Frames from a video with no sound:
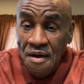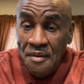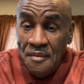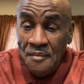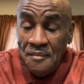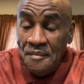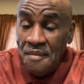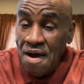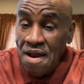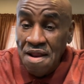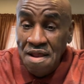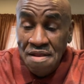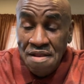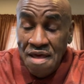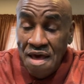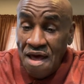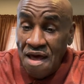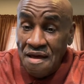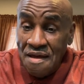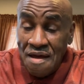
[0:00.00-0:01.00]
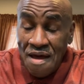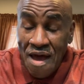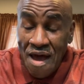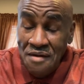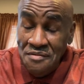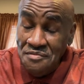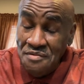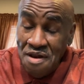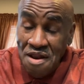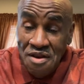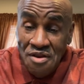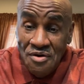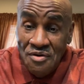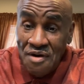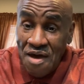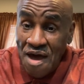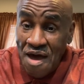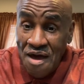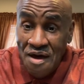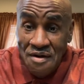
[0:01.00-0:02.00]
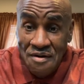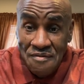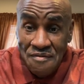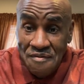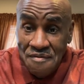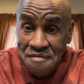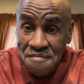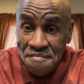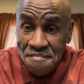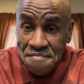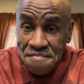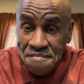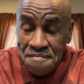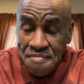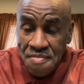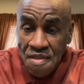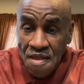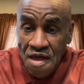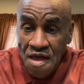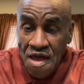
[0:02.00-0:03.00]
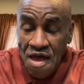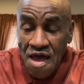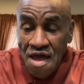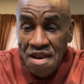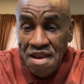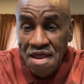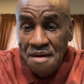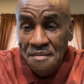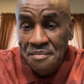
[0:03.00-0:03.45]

Money that I really don't have. And then,